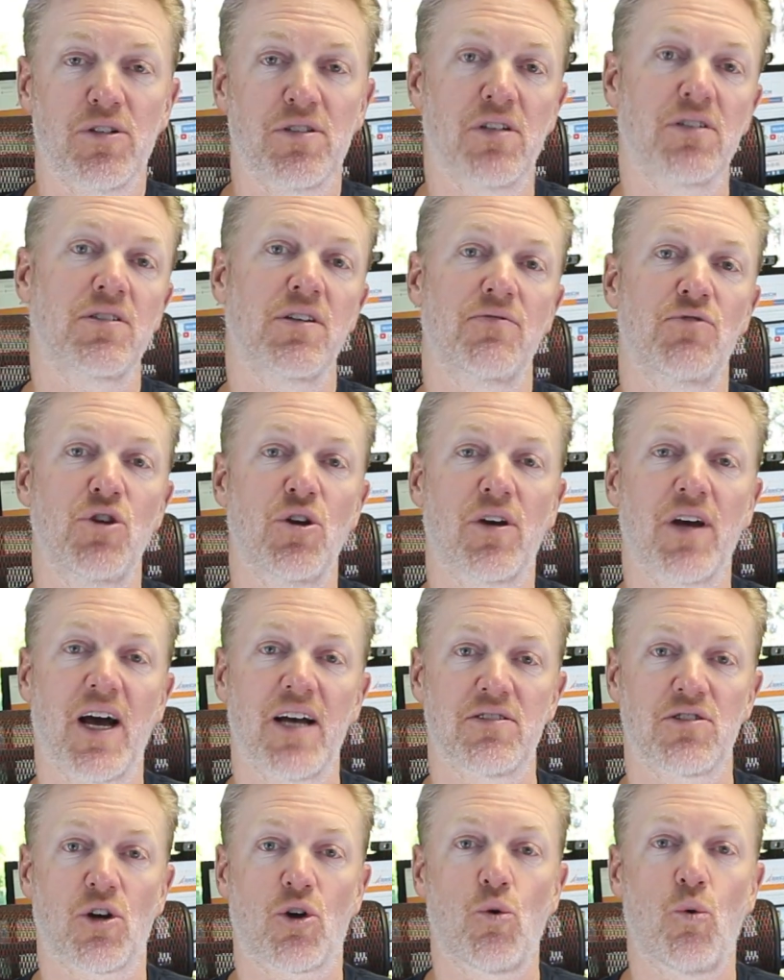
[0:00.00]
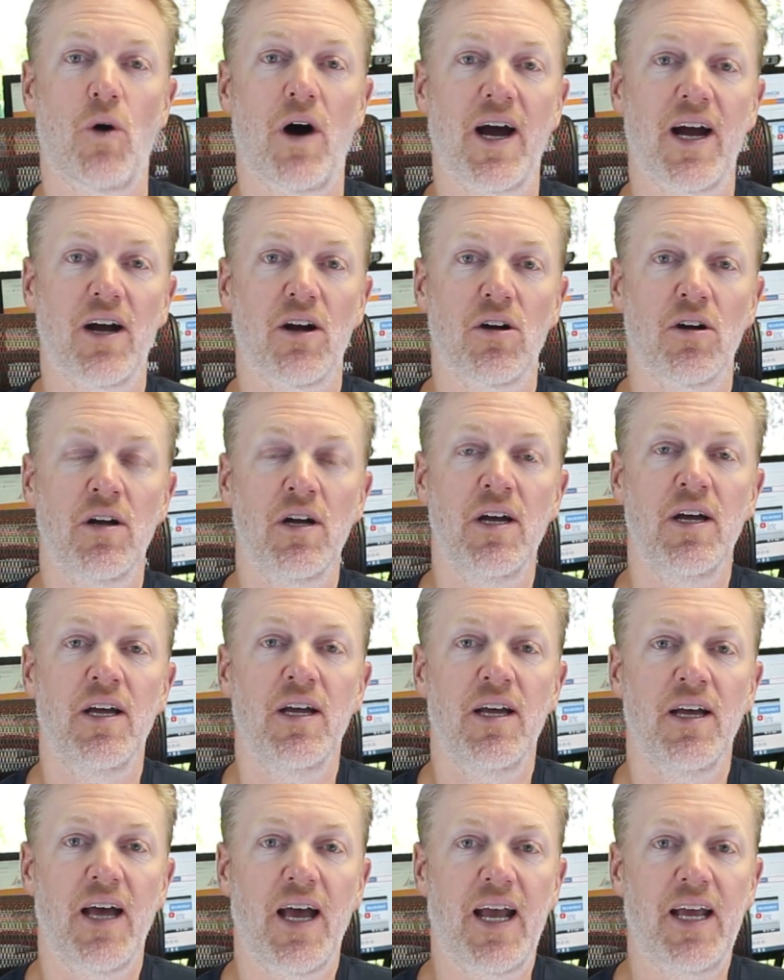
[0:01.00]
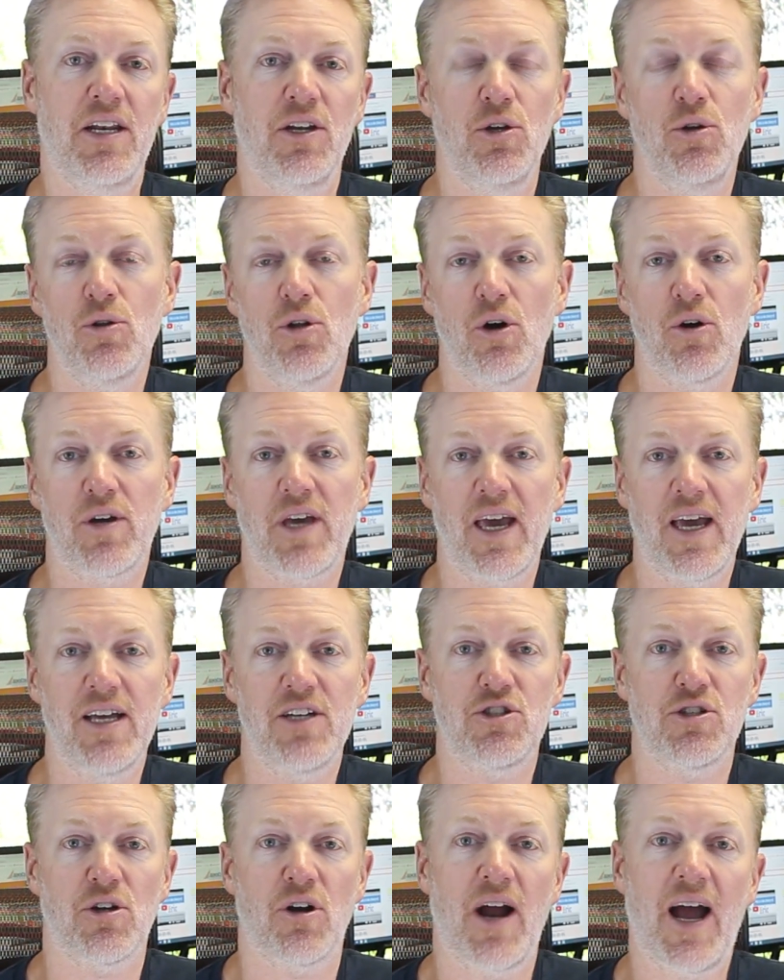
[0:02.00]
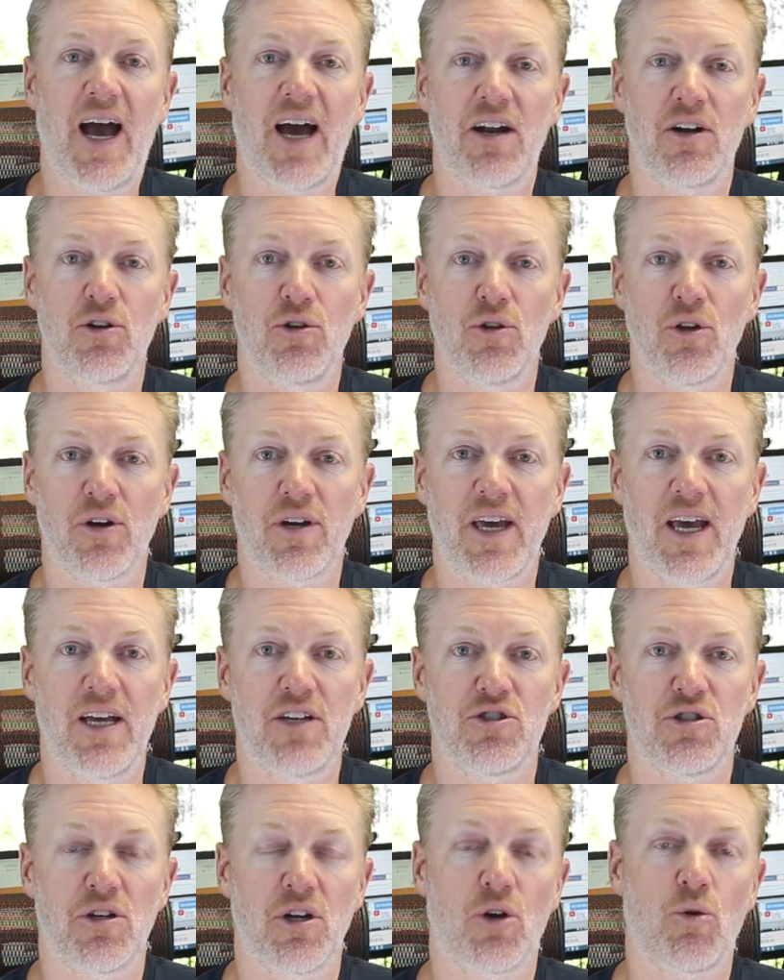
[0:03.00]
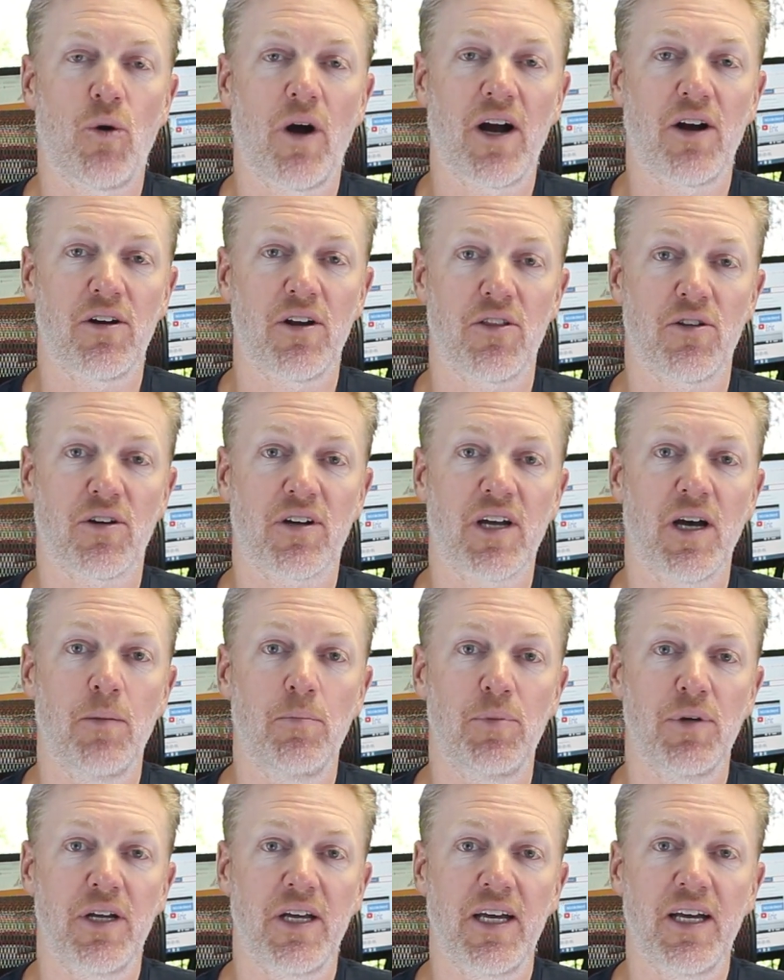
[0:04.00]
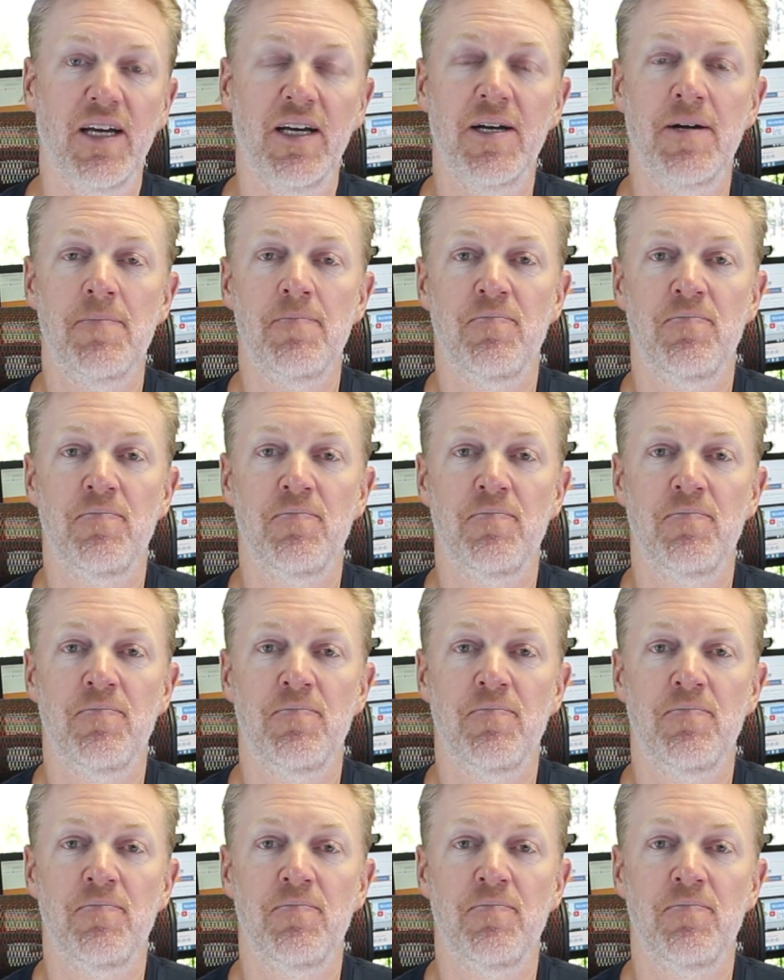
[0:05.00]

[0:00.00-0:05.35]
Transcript: instance, if you guys acquire a new location or add a new location, acquire another company,